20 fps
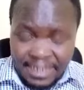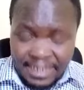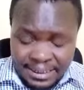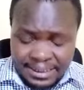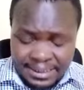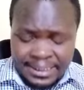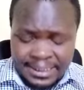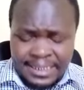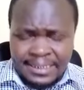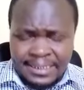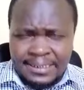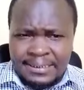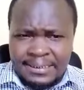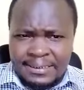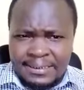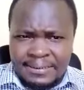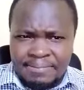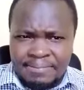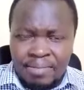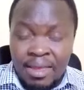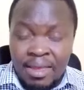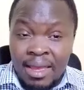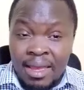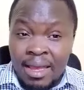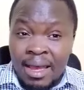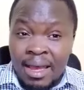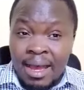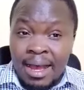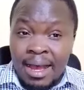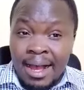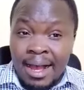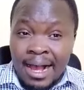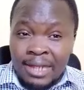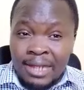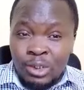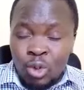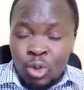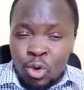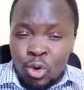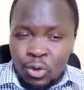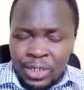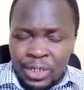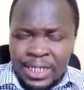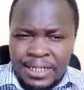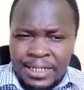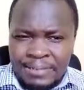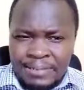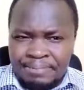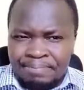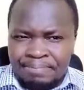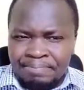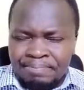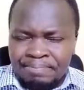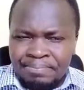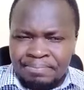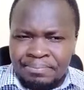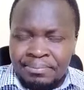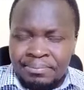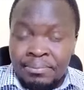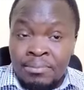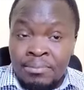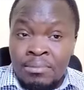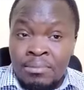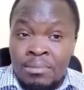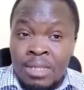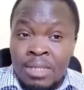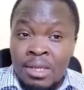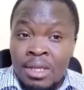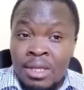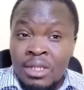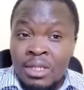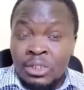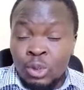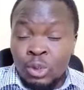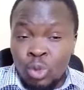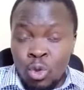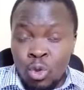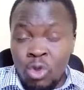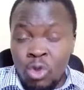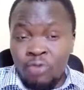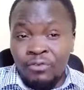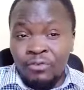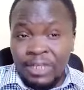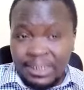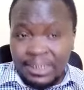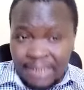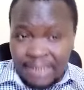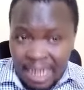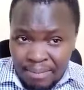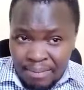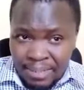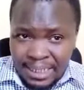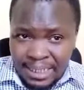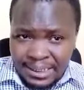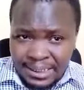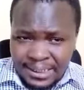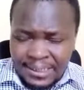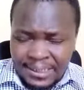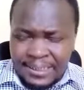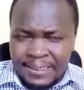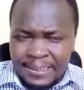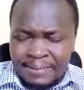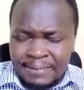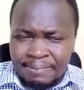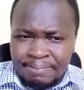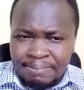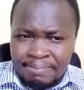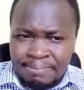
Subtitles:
be reinstated. And already, school fees come next year.